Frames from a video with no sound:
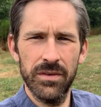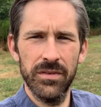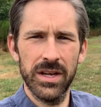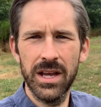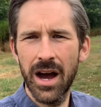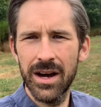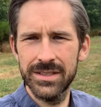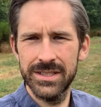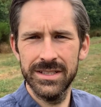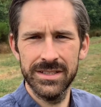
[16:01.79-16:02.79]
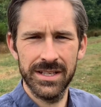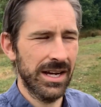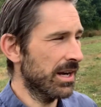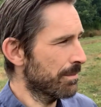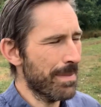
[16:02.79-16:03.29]
of a garden to
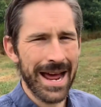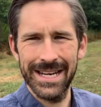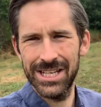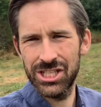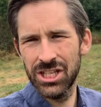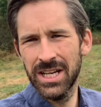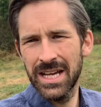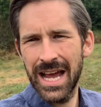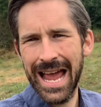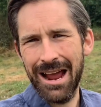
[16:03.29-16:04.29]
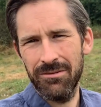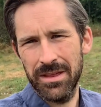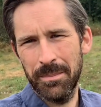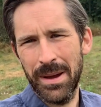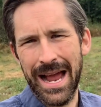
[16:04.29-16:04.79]
kind of manage out
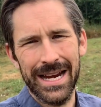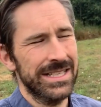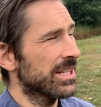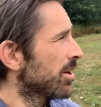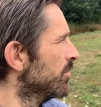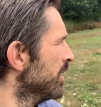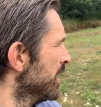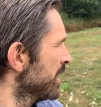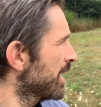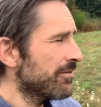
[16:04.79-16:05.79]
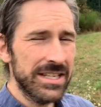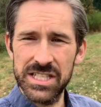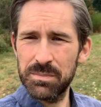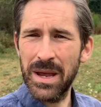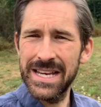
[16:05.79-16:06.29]
the back. So there is
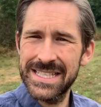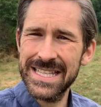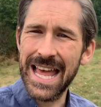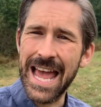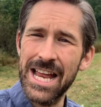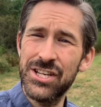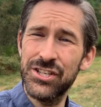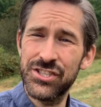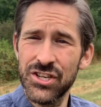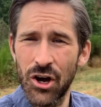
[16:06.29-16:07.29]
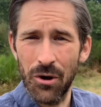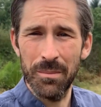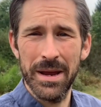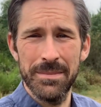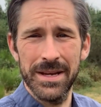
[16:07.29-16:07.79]
space there, just not
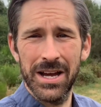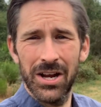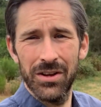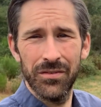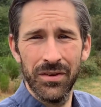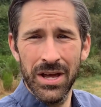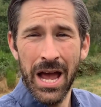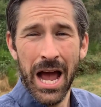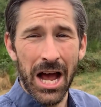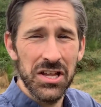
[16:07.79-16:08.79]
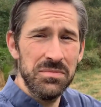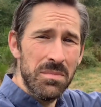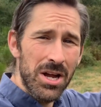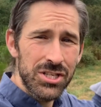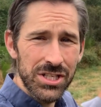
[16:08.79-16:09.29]
maybe kind of as
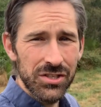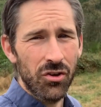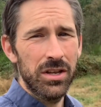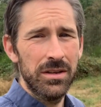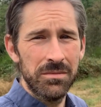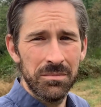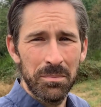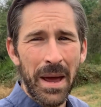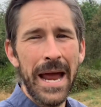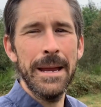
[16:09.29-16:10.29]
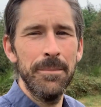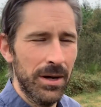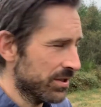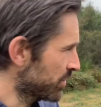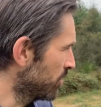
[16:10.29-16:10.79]
much as on
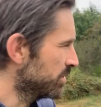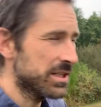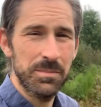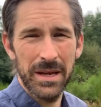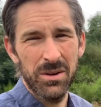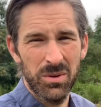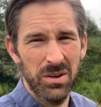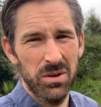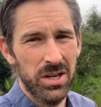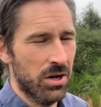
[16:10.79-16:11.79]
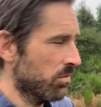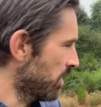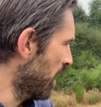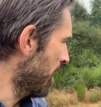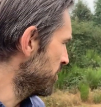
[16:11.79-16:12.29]
paper, so to speak, what, you
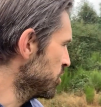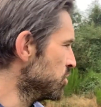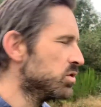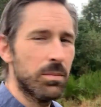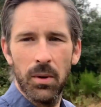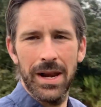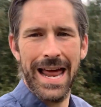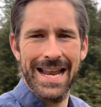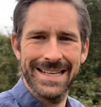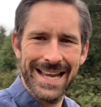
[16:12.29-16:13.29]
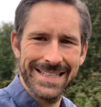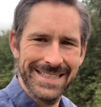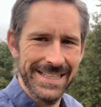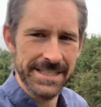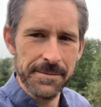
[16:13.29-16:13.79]
know, usable land that
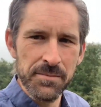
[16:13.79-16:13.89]
is.